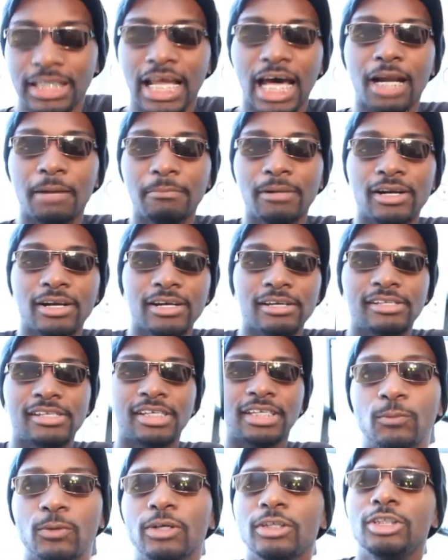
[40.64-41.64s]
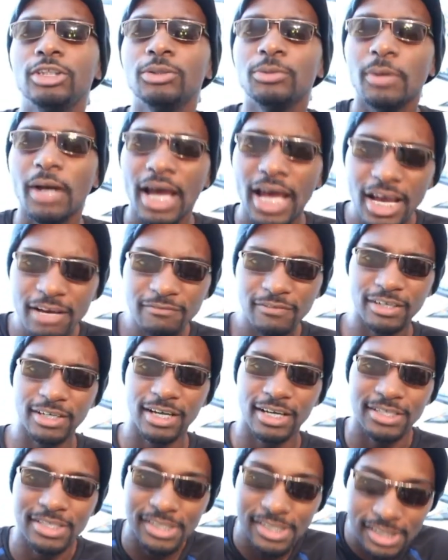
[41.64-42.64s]
Lot of mercy. Would you ever
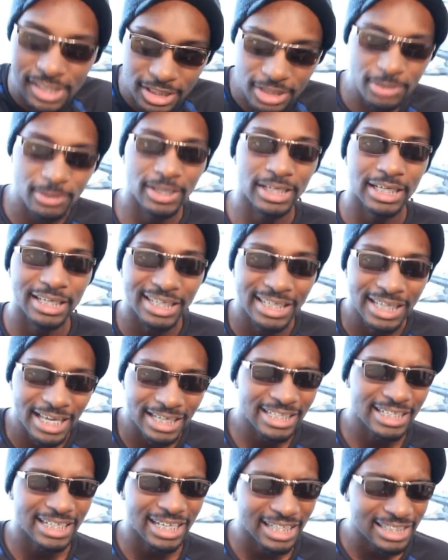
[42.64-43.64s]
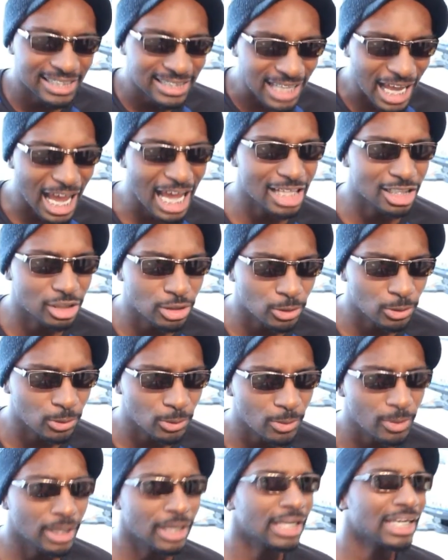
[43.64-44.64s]
considering getting a
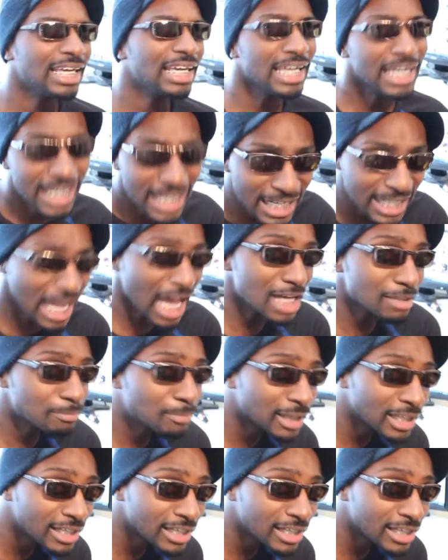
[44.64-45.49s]
tattoo in that